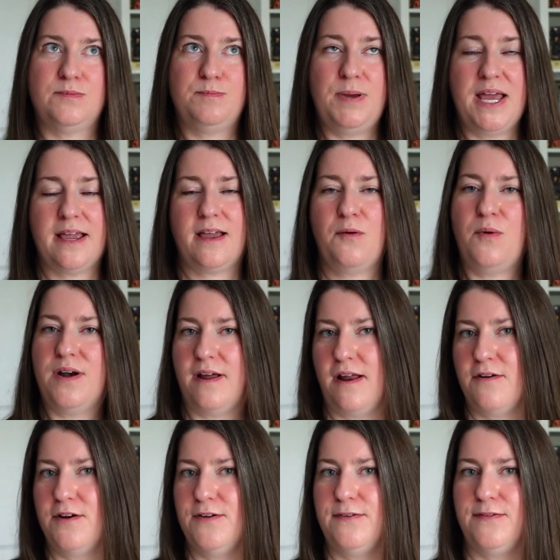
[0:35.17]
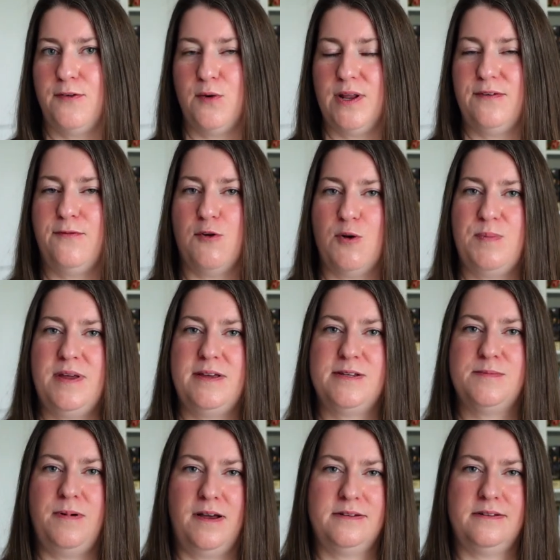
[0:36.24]
pick a 144 piece
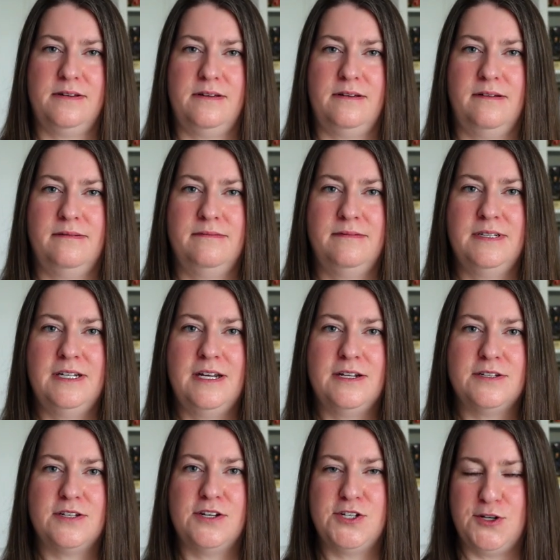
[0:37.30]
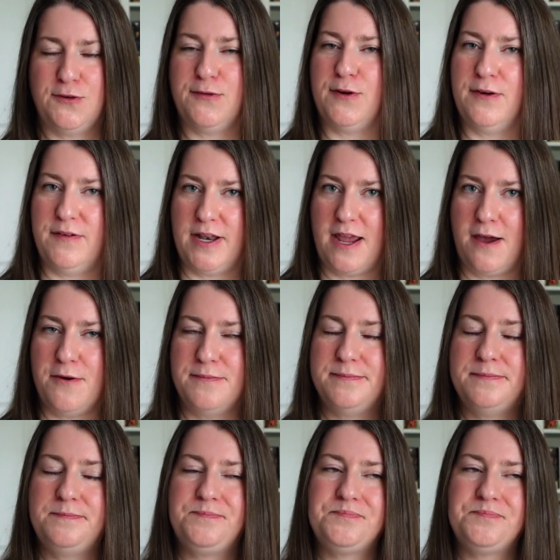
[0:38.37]
puzzle to do for a video?